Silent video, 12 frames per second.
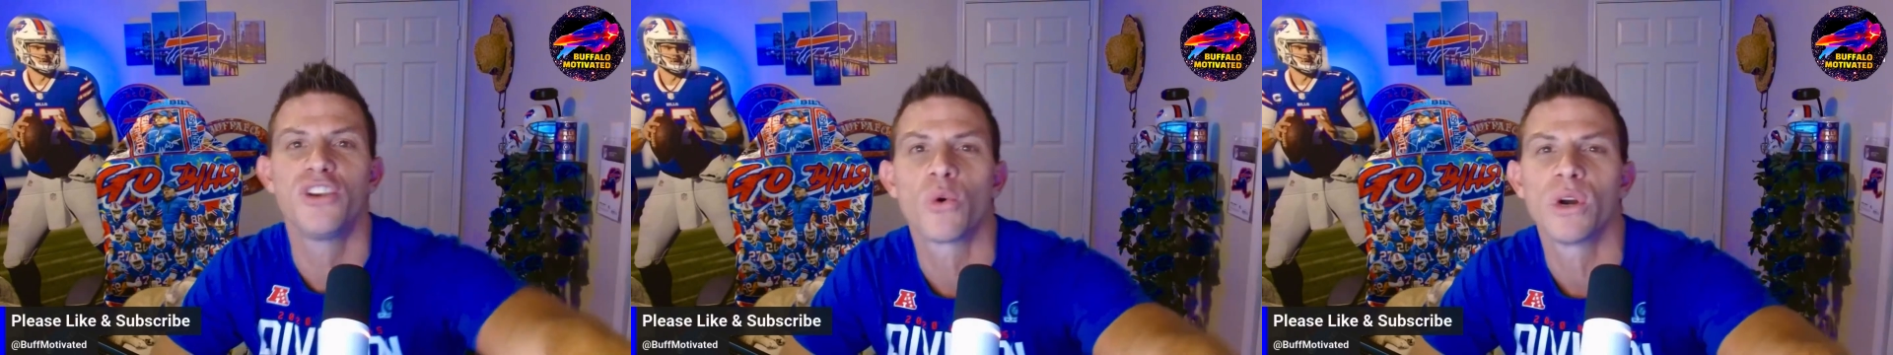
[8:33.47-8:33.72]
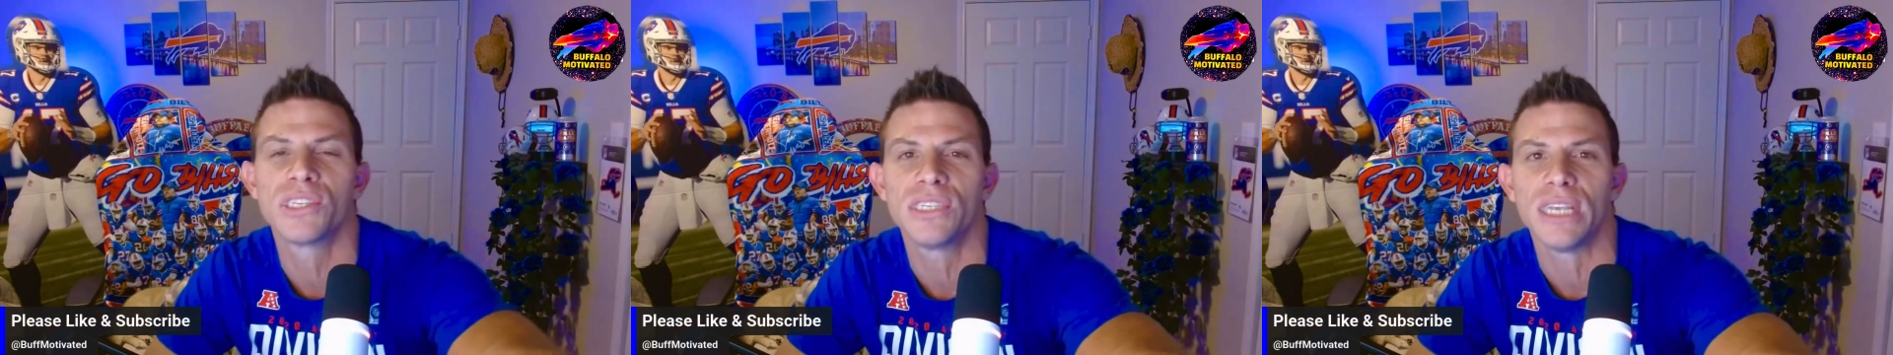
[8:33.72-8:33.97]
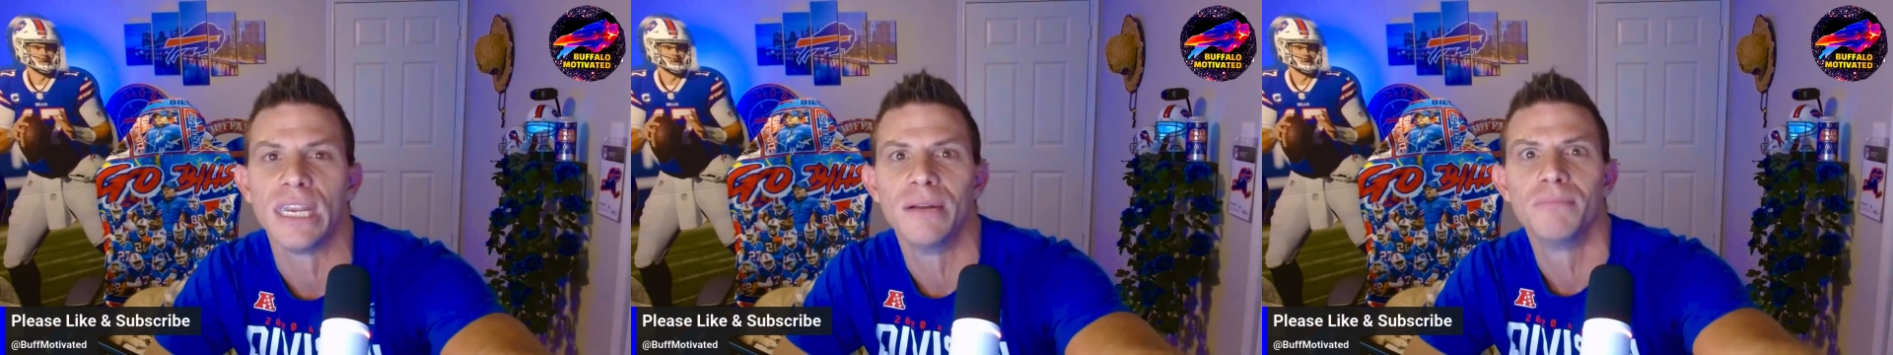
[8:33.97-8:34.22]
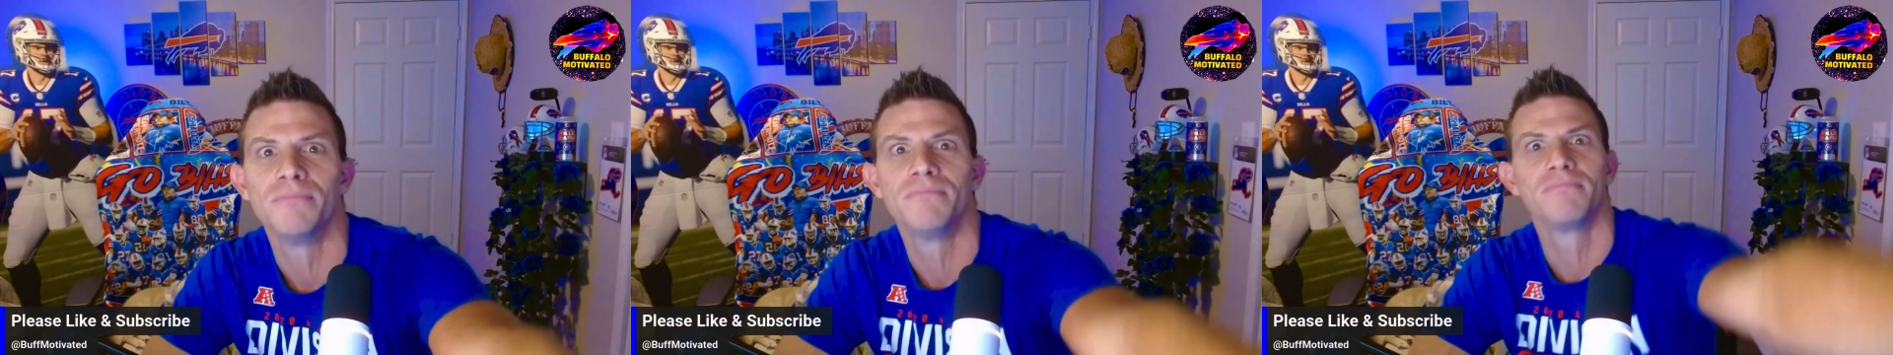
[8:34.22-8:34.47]
Dorsey?
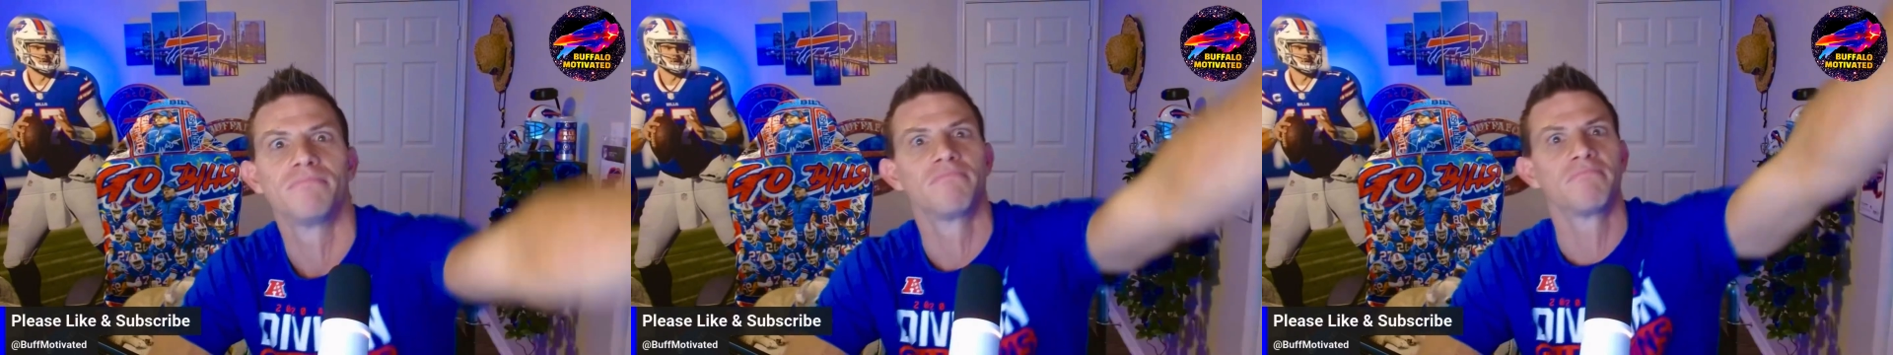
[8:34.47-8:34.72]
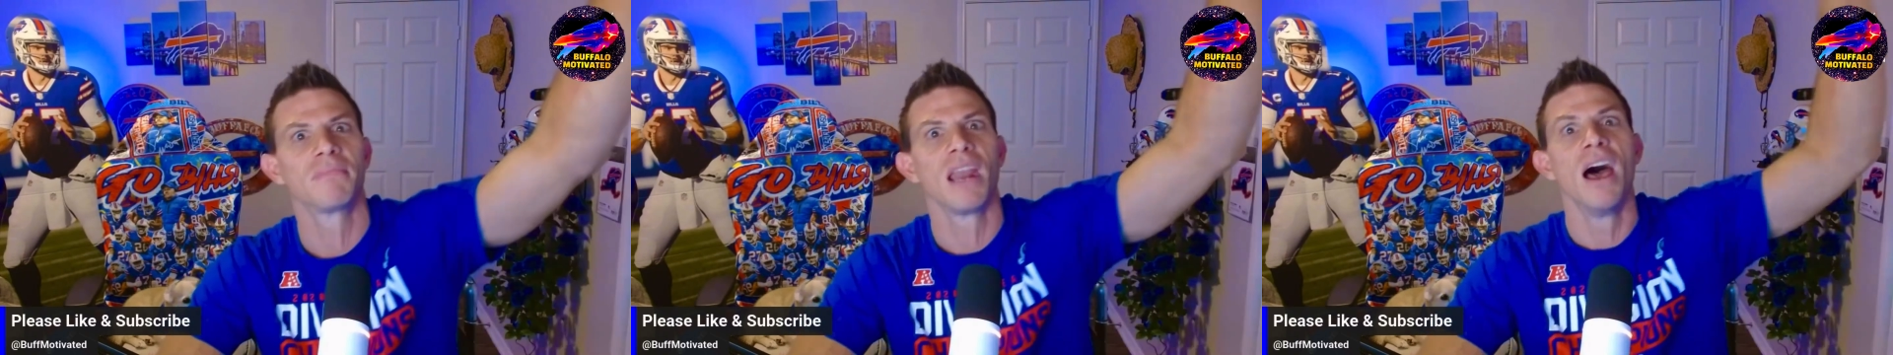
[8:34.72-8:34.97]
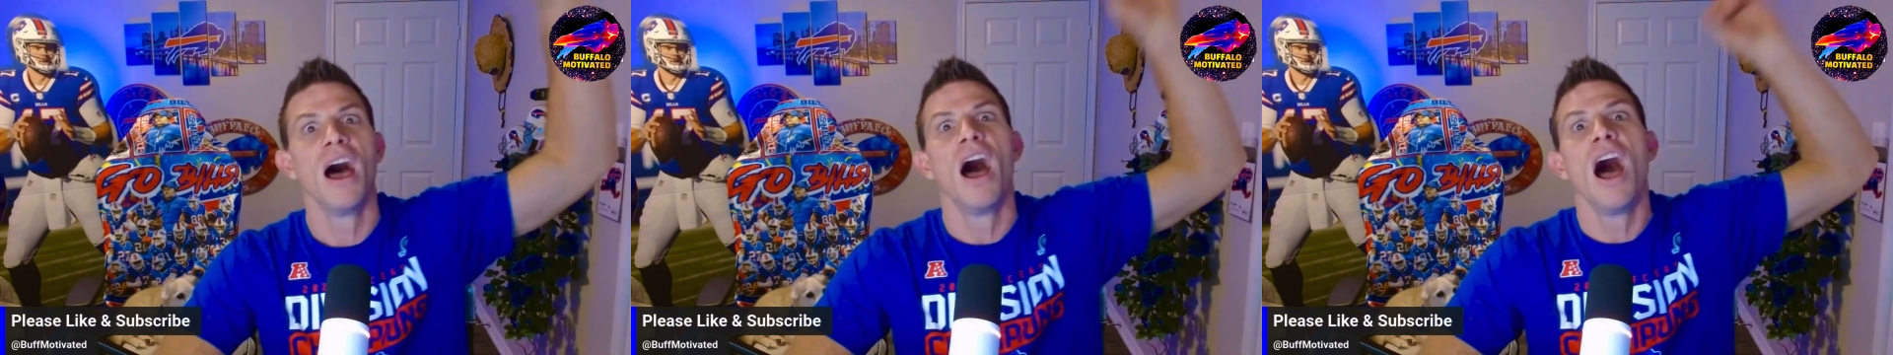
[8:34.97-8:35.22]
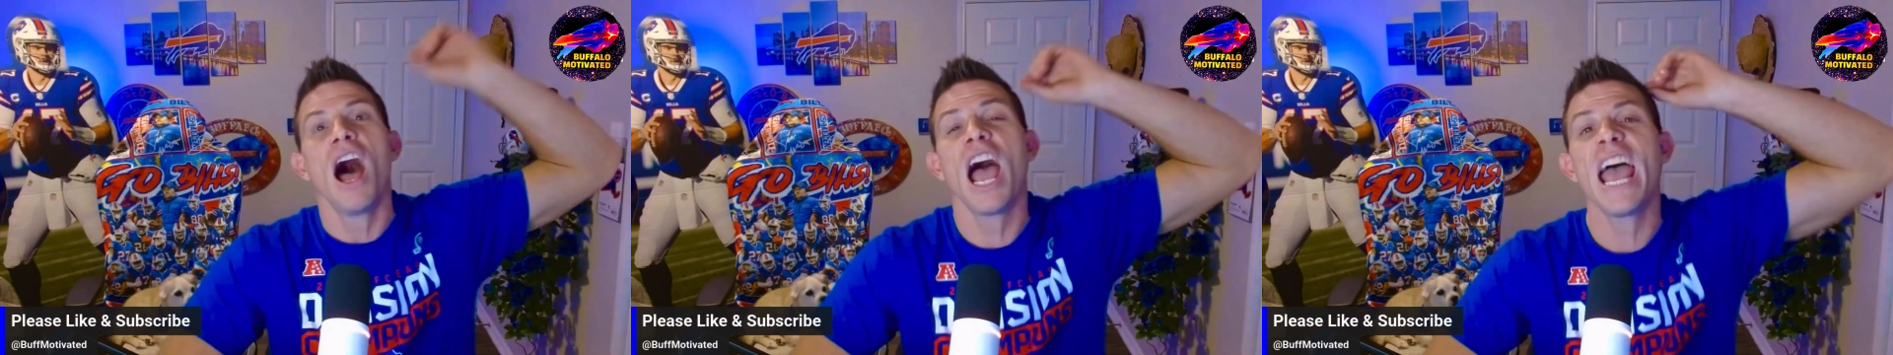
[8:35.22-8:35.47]

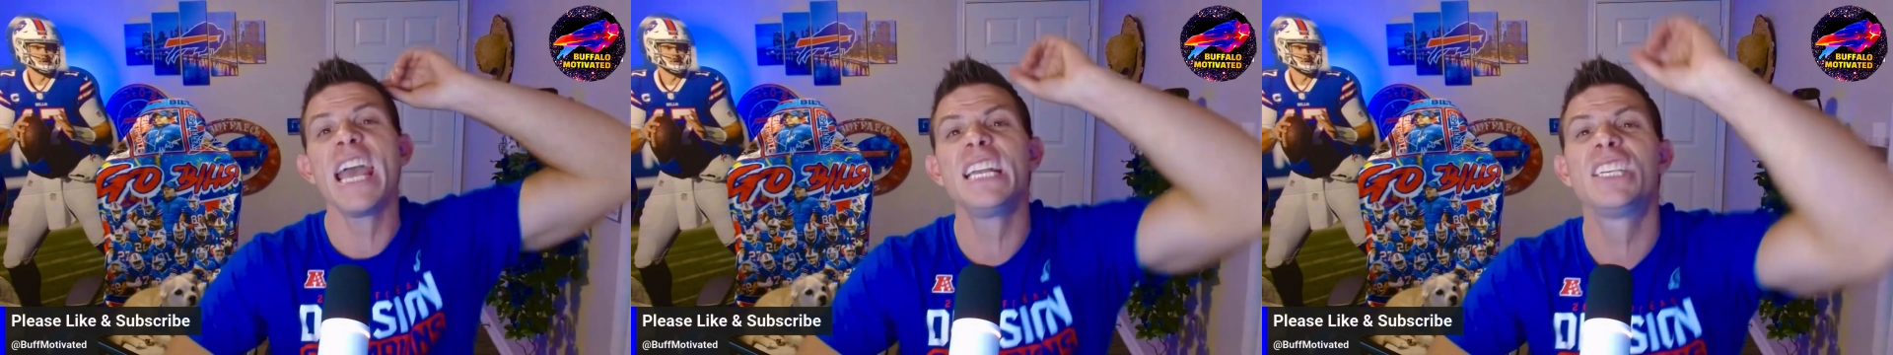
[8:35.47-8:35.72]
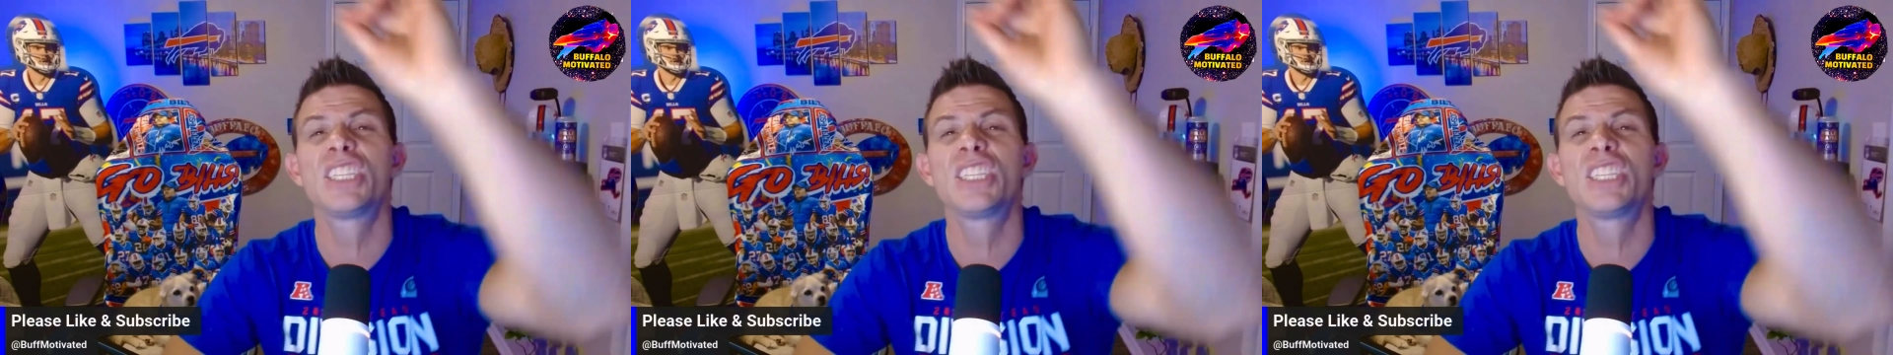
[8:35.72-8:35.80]
A